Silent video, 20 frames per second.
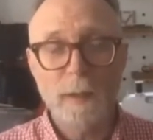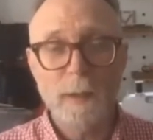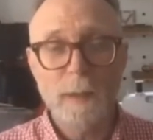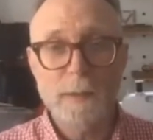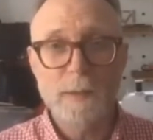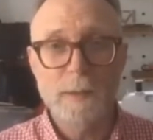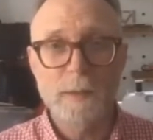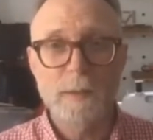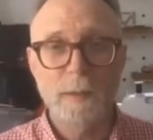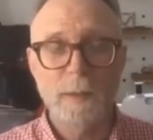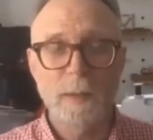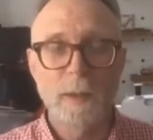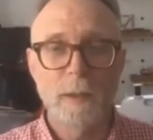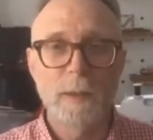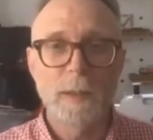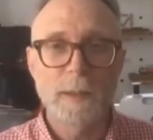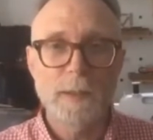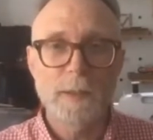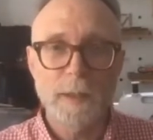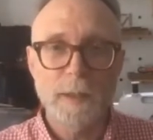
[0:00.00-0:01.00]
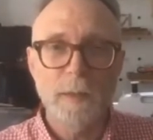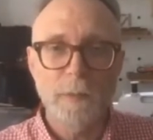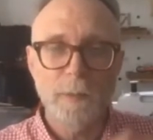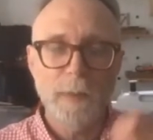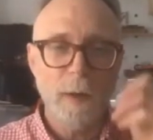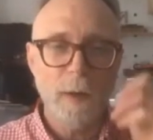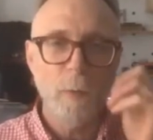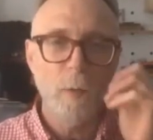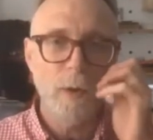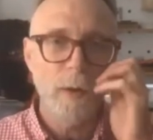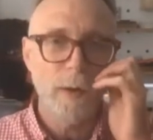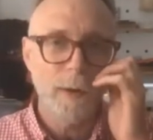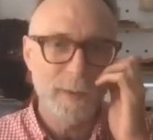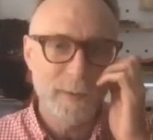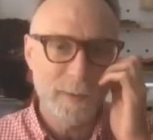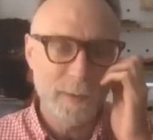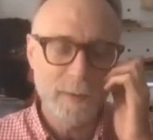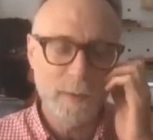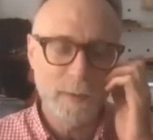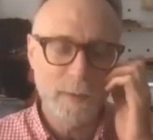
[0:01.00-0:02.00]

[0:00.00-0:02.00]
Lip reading: Let's see if that works.